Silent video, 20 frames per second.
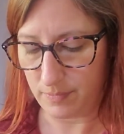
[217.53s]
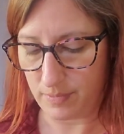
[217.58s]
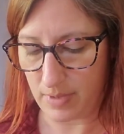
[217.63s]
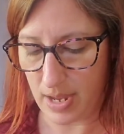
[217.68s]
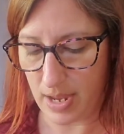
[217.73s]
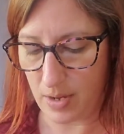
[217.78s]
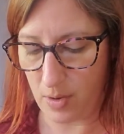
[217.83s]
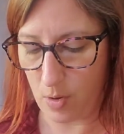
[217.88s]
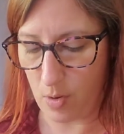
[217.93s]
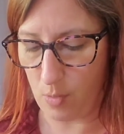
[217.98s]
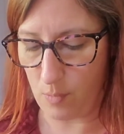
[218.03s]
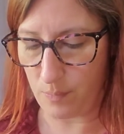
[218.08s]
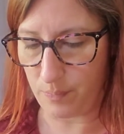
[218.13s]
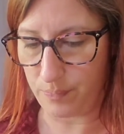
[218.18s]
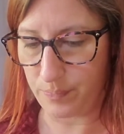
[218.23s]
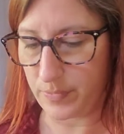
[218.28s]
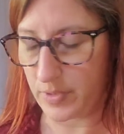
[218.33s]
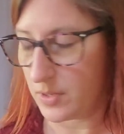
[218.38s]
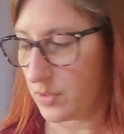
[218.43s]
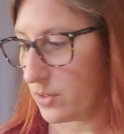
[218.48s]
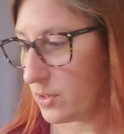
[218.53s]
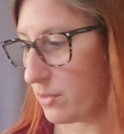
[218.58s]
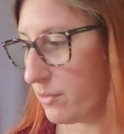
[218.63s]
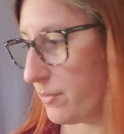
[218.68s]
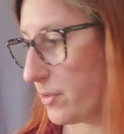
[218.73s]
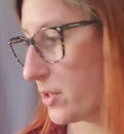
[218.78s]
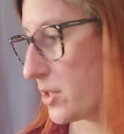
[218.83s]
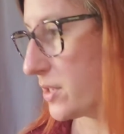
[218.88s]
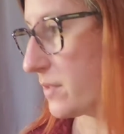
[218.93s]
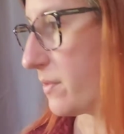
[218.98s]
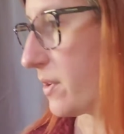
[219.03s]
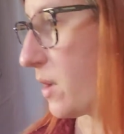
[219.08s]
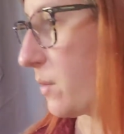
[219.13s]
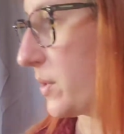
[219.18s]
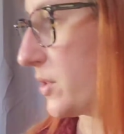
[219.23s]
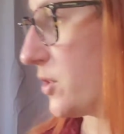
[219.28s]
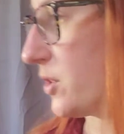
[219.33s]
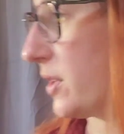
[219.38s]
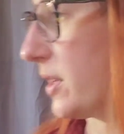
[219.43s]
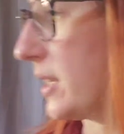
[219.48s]
at home. So first of all,
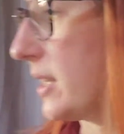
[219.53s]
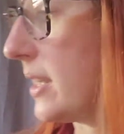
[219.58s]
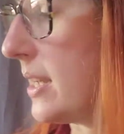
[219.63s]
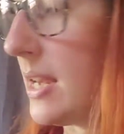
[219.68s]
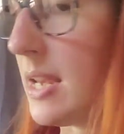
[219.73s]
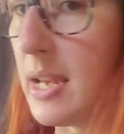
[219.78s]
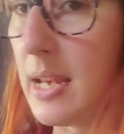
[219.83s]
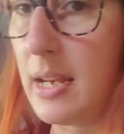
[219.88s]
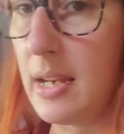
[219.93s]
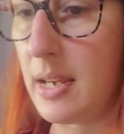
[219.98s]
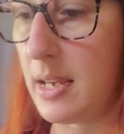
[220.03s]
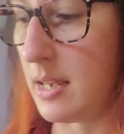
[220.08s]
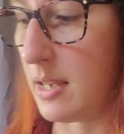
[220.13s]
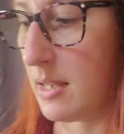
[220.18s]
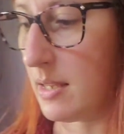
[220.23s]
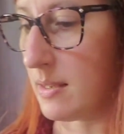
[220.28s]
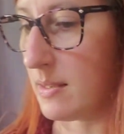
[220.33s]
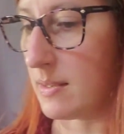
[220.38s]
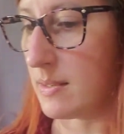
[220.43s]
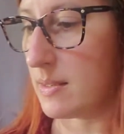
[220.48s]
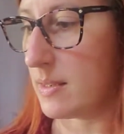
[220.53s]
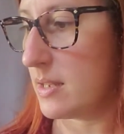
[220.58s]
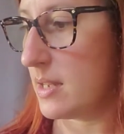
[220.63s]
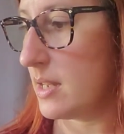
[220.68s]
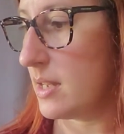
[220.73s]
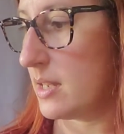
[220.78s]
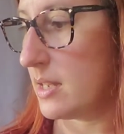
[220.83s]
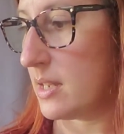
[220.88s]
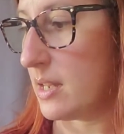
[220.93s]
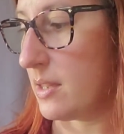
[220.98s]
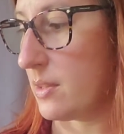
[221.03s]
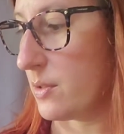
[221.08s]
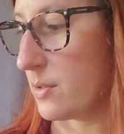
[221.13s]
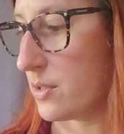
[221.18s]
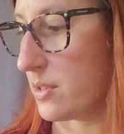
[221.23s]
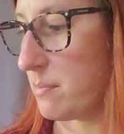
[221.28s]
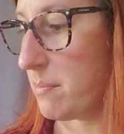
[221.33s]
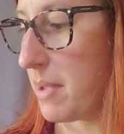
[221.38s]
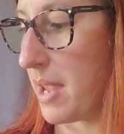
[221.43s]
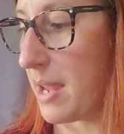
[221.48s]
what you're gonna need is either
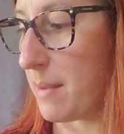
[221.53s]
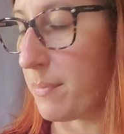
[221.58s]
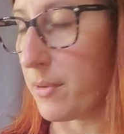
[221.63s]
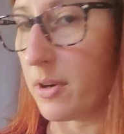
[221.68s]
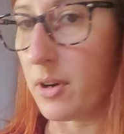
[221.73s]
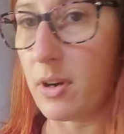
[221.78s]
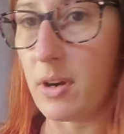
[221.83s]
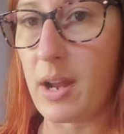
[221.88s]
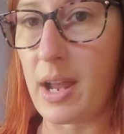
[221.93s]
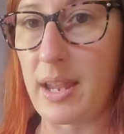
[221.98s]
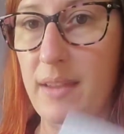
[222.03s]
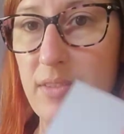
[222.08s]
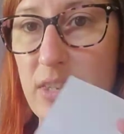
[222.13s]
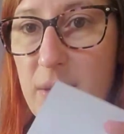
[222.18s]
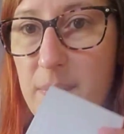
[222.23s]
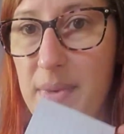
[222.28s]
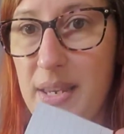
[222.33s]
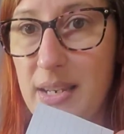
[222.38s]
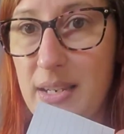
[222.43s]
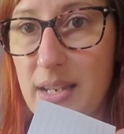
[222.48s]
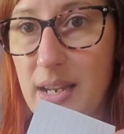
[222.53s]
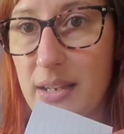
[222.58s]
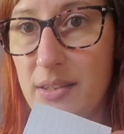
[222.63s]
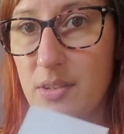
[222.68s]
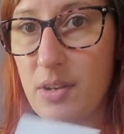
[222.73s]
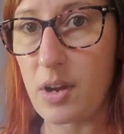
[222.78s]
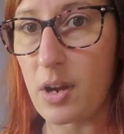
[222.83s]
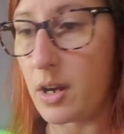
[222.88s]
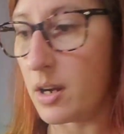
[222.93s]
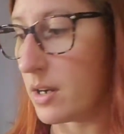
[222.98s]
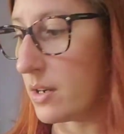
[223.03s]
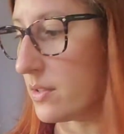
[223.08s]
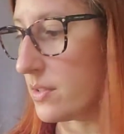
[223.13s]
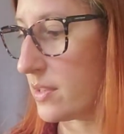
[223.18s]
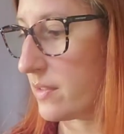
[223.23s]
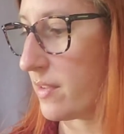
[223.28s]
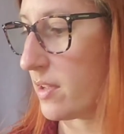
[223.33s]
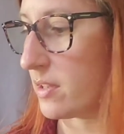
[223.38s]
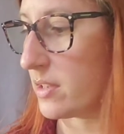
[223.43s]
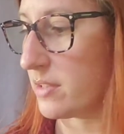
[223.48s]
some paper. I have some index cards
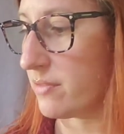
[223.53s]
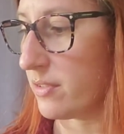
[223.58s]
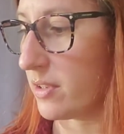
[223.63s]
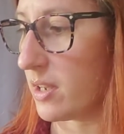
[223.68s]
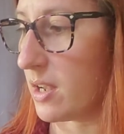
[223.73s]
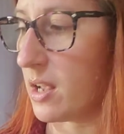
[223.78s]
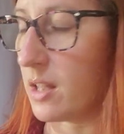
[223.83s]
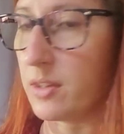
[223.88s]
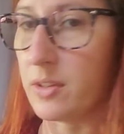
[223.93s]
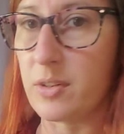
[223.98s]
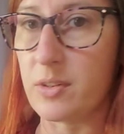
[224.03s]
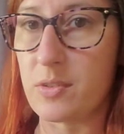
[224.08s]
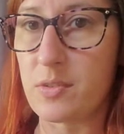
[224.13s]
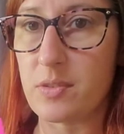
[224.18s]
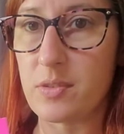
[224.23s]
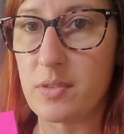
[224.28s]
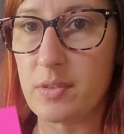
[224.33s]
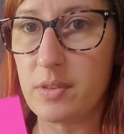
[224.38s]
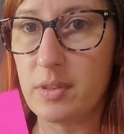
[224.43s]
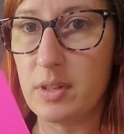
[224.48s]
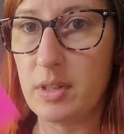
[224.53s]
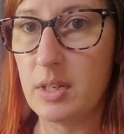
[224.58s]
of all different colors.